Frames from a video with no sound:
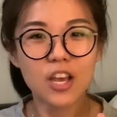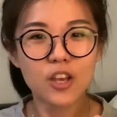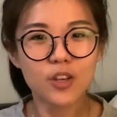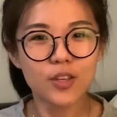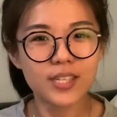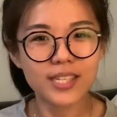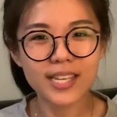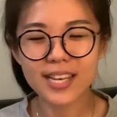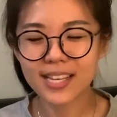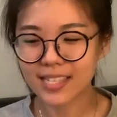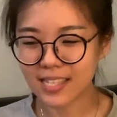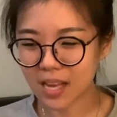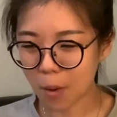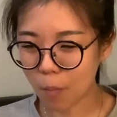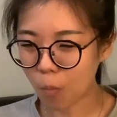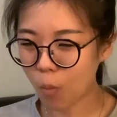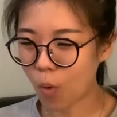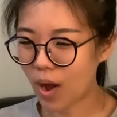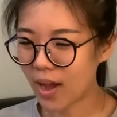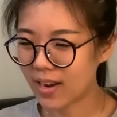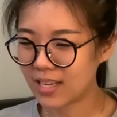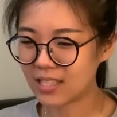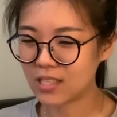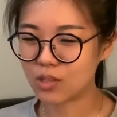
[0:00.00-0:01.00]
You see
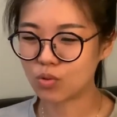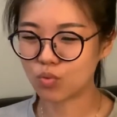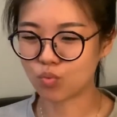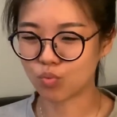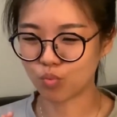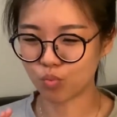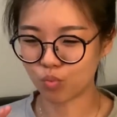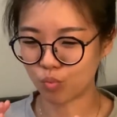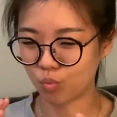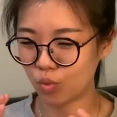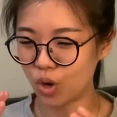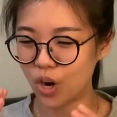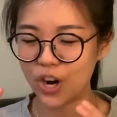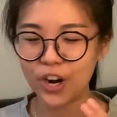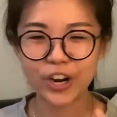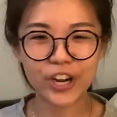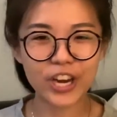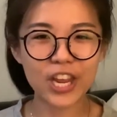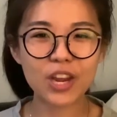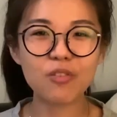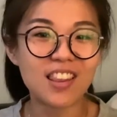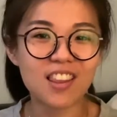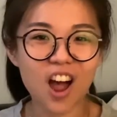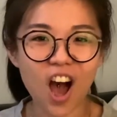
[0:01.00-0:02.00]
someone is
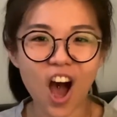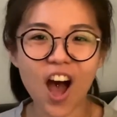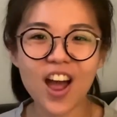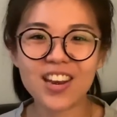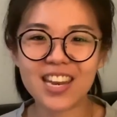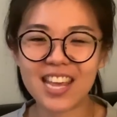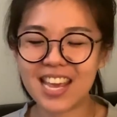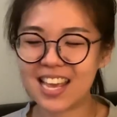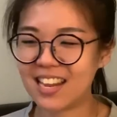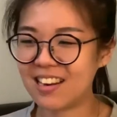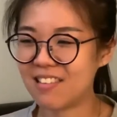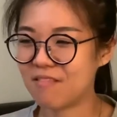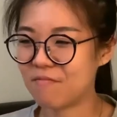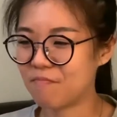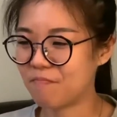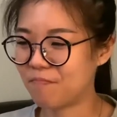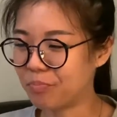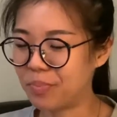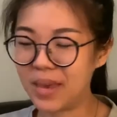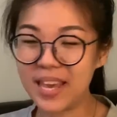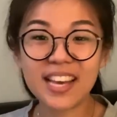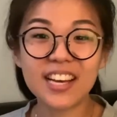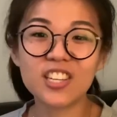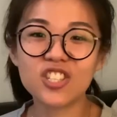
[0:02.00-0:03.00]
earning a lot in
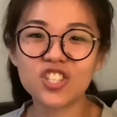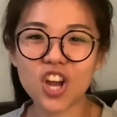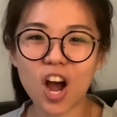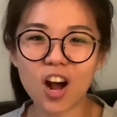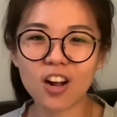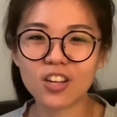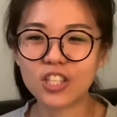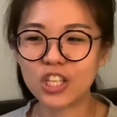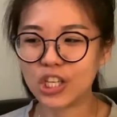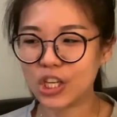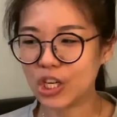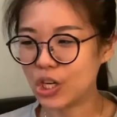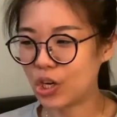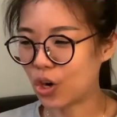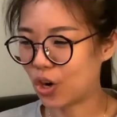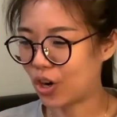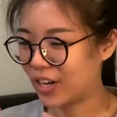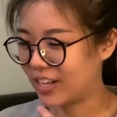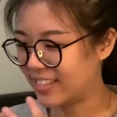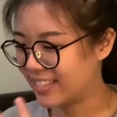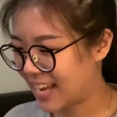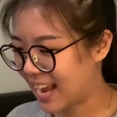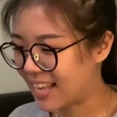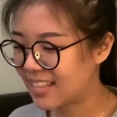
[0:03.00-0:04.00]
being a doctor
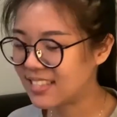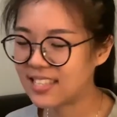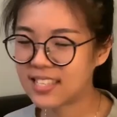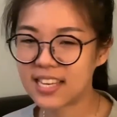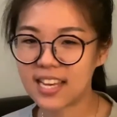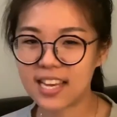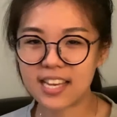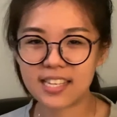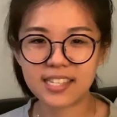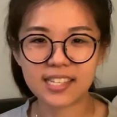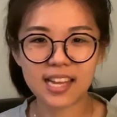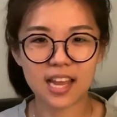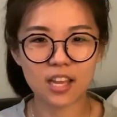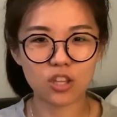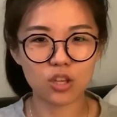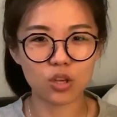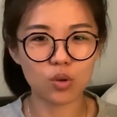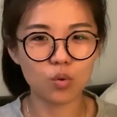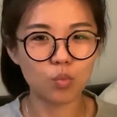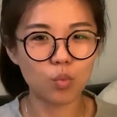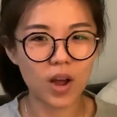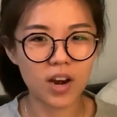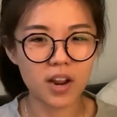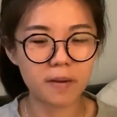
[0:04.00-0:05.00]
or dentist and
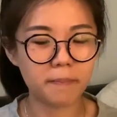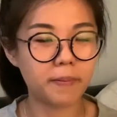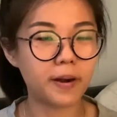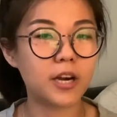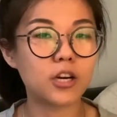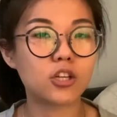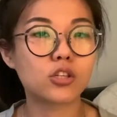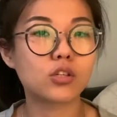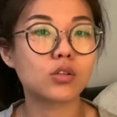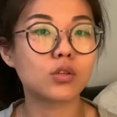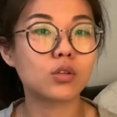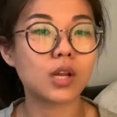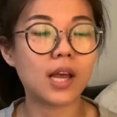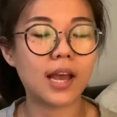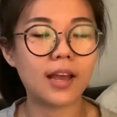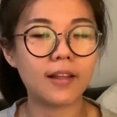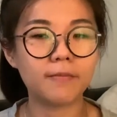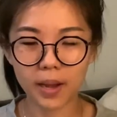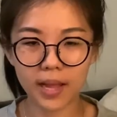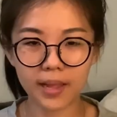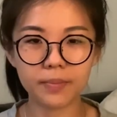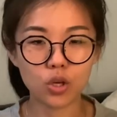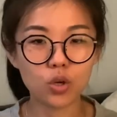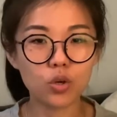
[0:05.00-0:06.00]
you want to pursue that,
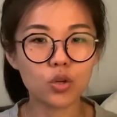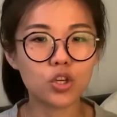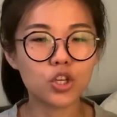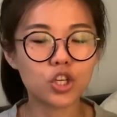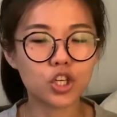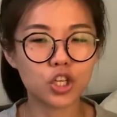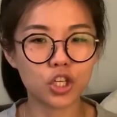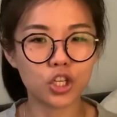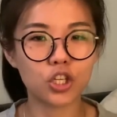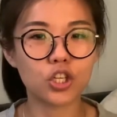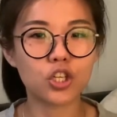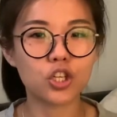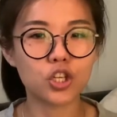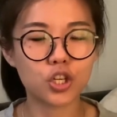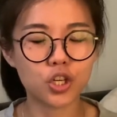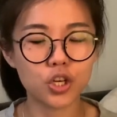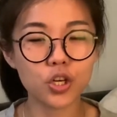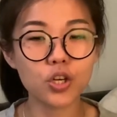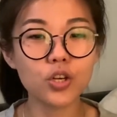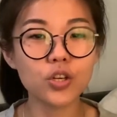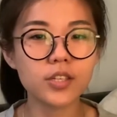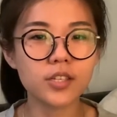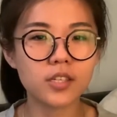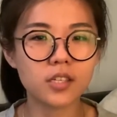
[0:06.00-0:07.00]
but you should
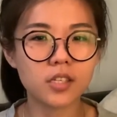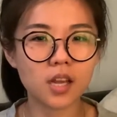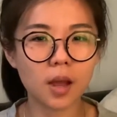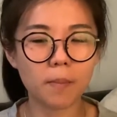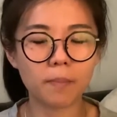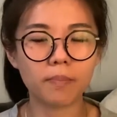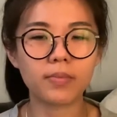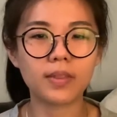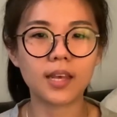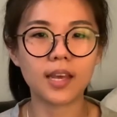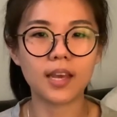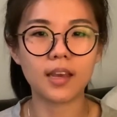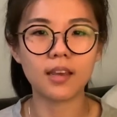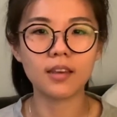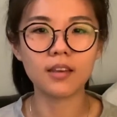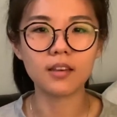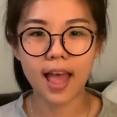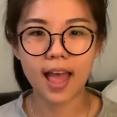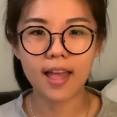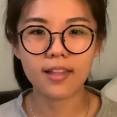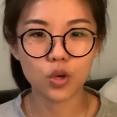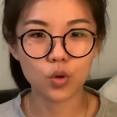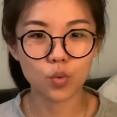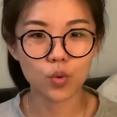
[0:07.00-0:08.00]
choose something
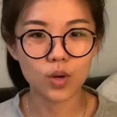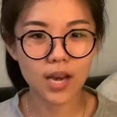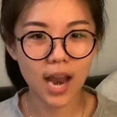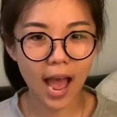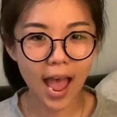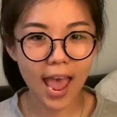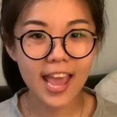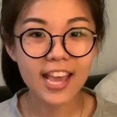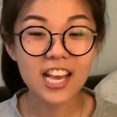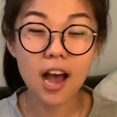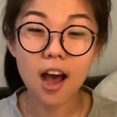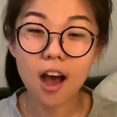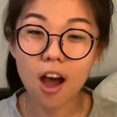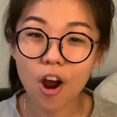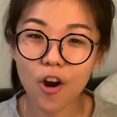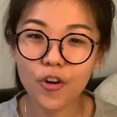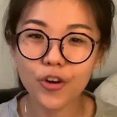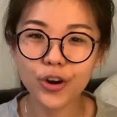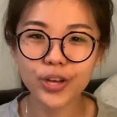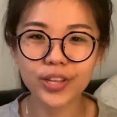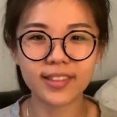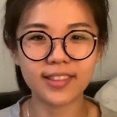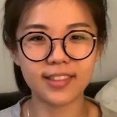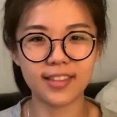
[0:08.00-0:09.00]
that you like
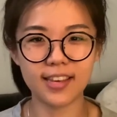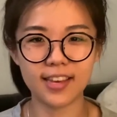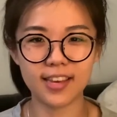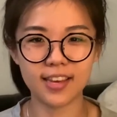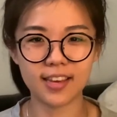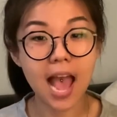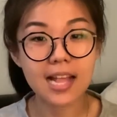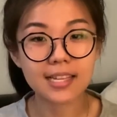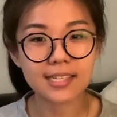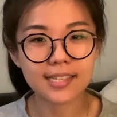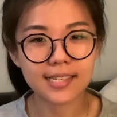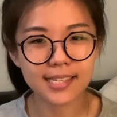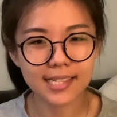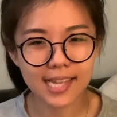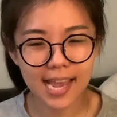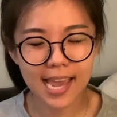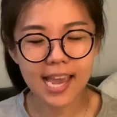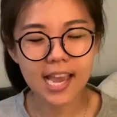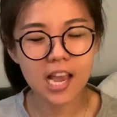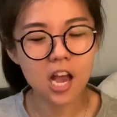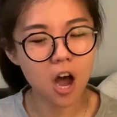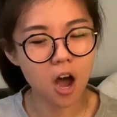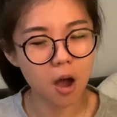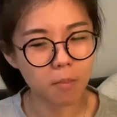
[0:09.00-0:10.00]
currently and
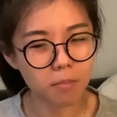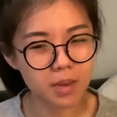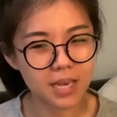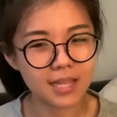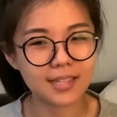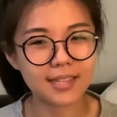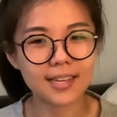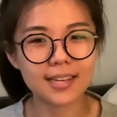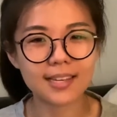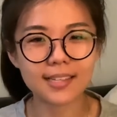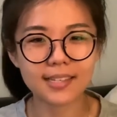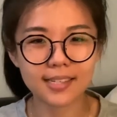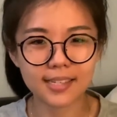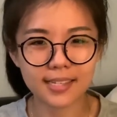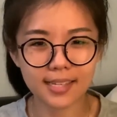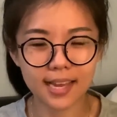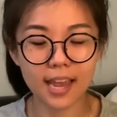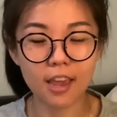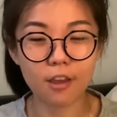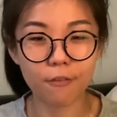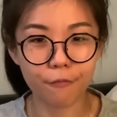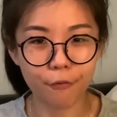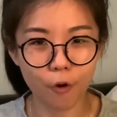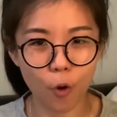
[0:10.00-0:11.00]
stay committed,
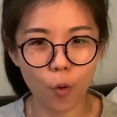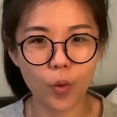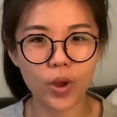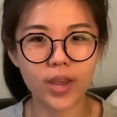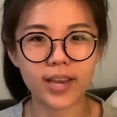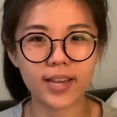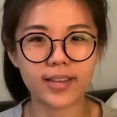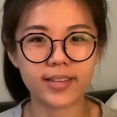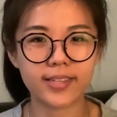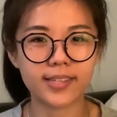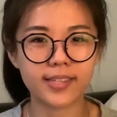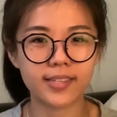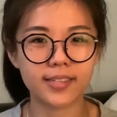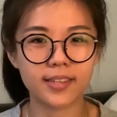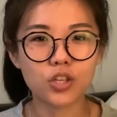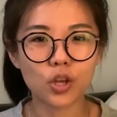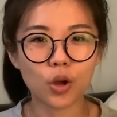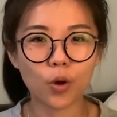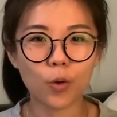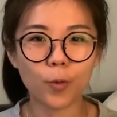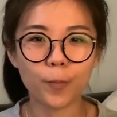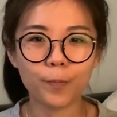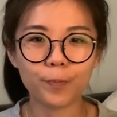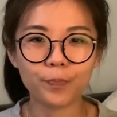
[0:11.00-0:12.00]
stay focused.
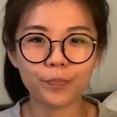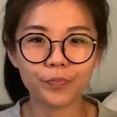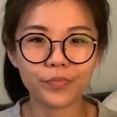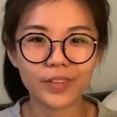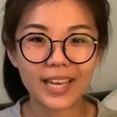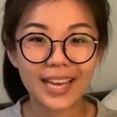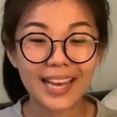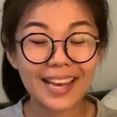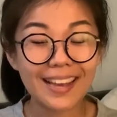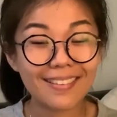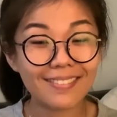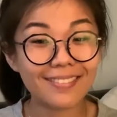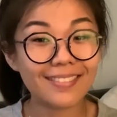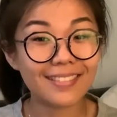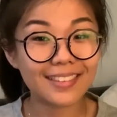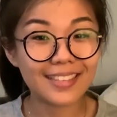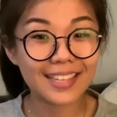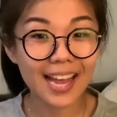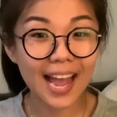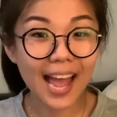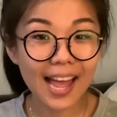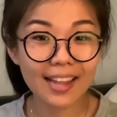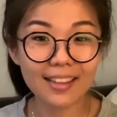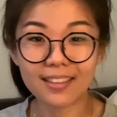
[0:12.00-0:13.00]
So in
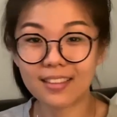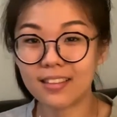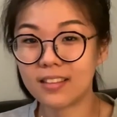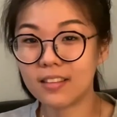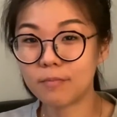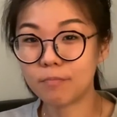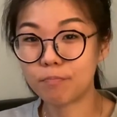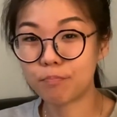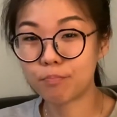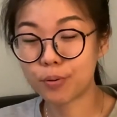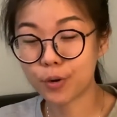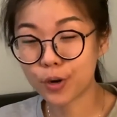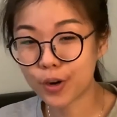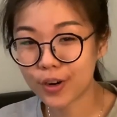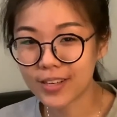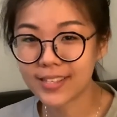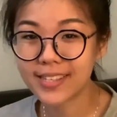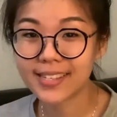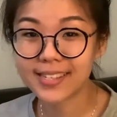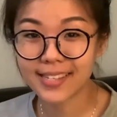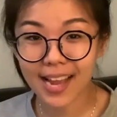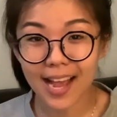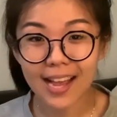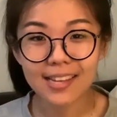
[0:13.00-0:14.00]
that
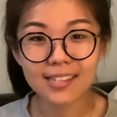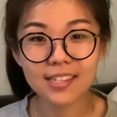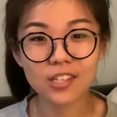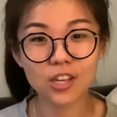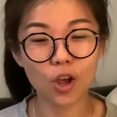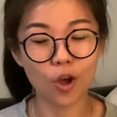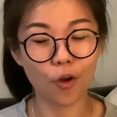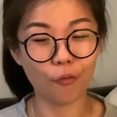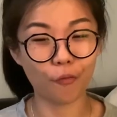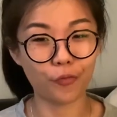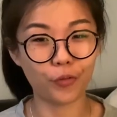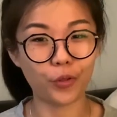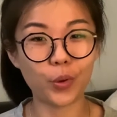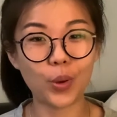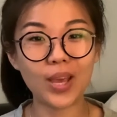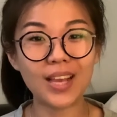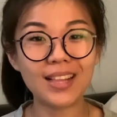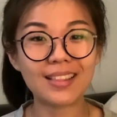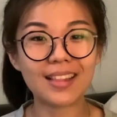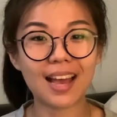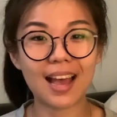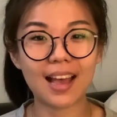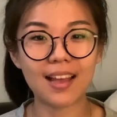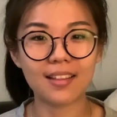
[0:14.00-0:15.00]
process of
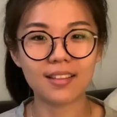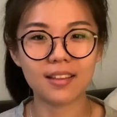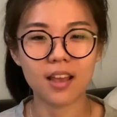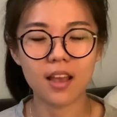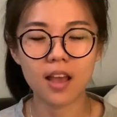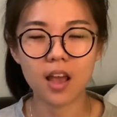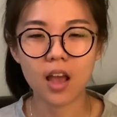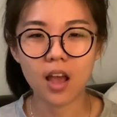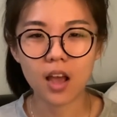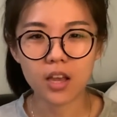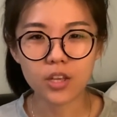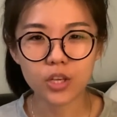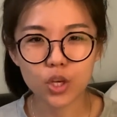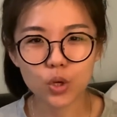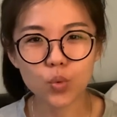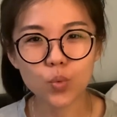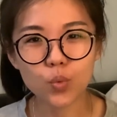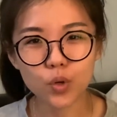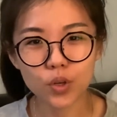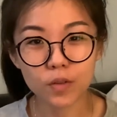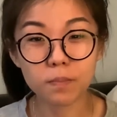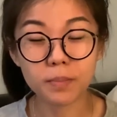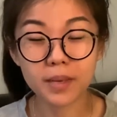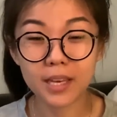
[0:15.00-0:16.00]
doing that, you
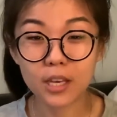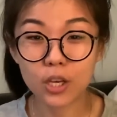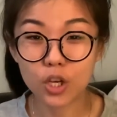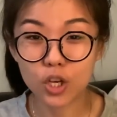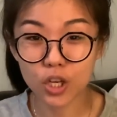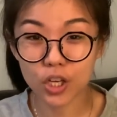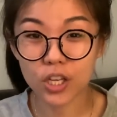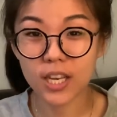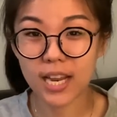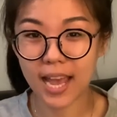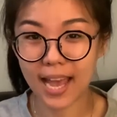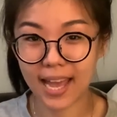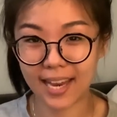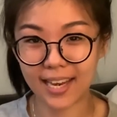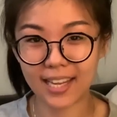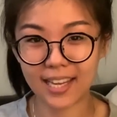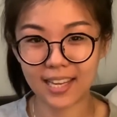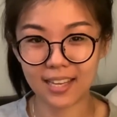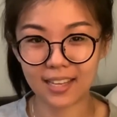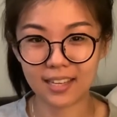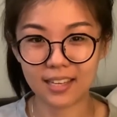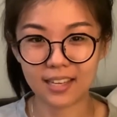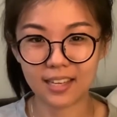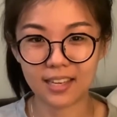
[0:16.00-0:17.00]
would be good at
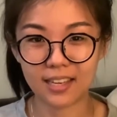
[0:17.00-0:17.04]
it.